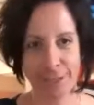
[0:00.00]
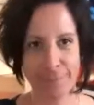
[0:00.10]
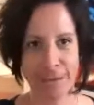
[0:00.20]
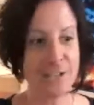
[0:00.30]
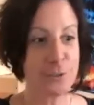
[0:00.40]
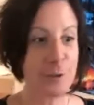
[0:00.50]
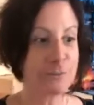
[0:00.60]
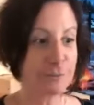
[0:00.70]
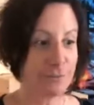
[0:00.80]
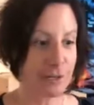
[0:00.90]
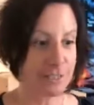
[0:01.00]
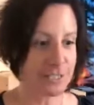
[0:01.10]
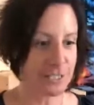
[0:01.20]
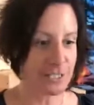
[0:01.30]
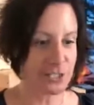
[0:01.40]
I do have some very
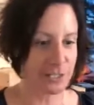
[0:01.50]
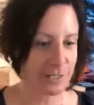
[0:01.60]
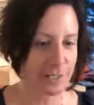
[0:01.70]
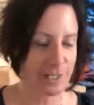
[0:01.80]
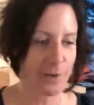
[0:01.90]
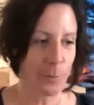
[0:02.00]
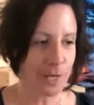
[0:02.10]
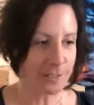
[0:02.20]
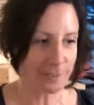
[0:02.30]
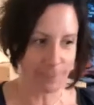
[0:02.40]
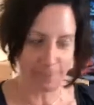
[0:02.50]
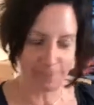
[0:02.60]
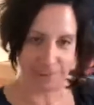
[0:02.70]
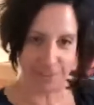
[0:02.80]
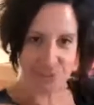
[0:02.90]
diligent wine club
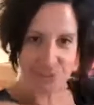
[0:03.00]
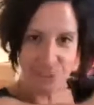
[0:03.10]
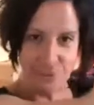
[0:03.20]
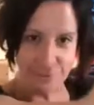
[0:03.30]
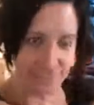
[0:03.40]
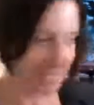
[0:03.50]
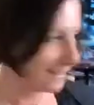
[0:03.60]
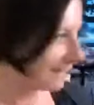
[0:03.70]
members that, you know, they